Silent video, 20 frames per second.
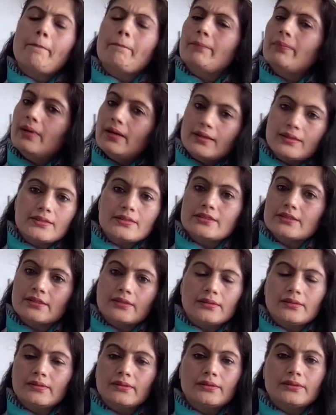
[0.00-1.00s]
but
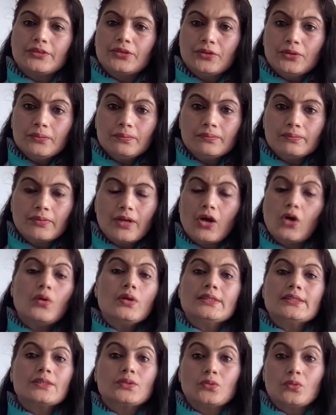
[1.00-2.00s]
you know, how
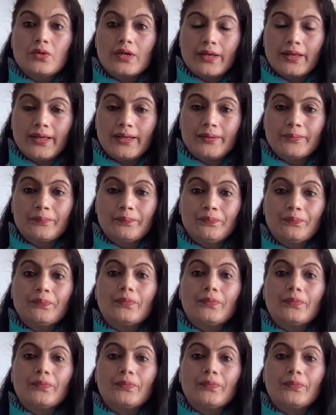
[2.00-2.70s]
is it working?